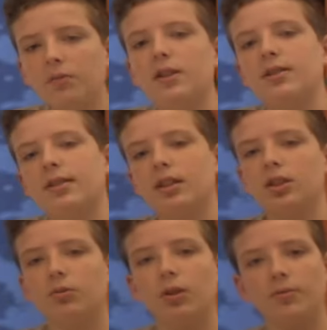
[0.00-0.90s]
reason that
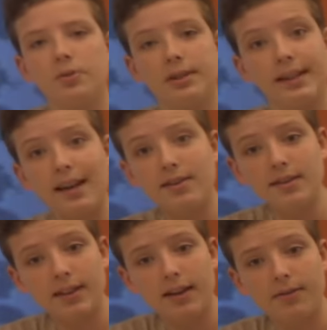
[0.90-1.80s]
the North was
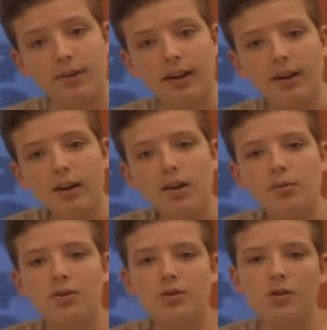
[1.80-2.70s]
against slavery
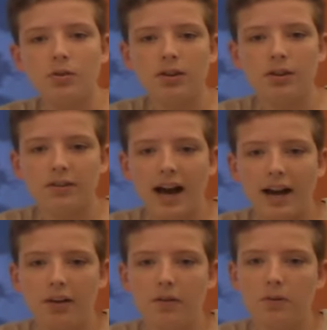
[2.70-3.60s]
was due to the
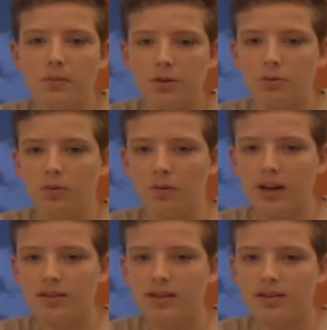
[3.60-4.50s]
lack of habitual
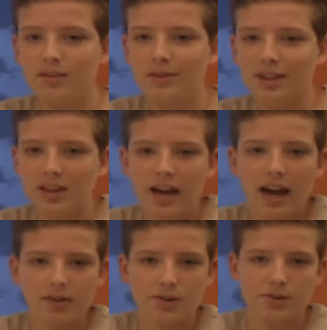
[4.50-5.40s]
racism that they
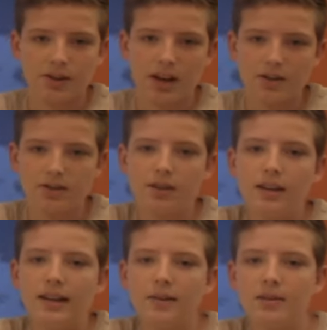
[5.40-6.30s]
exercised.
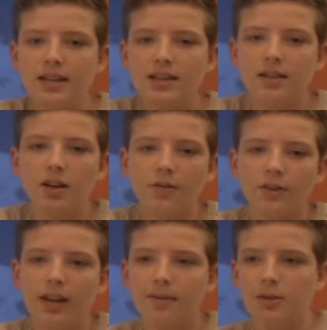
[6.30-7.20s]
It was easier
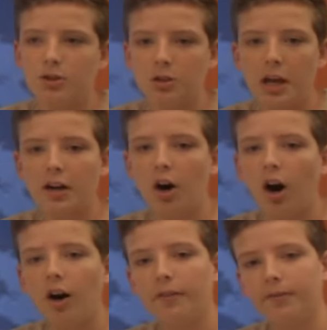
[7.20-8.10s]
for them to shake
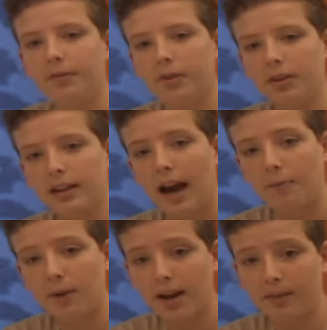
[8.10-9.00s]
off
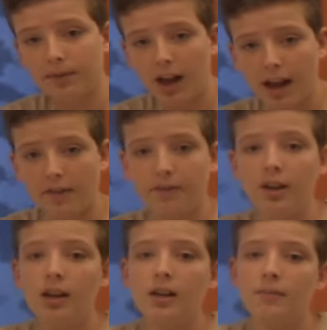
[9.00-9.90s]
that way of
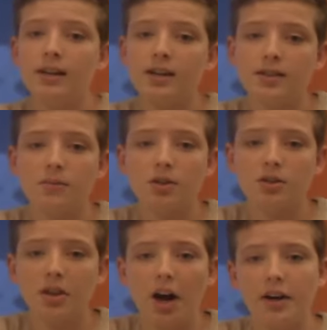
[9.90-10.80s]
life because it
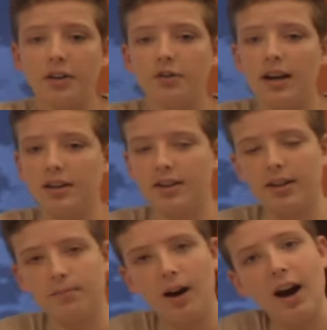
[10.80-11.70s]
was not ingrained in
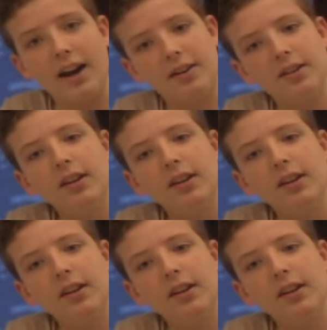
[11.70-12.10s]
their mind.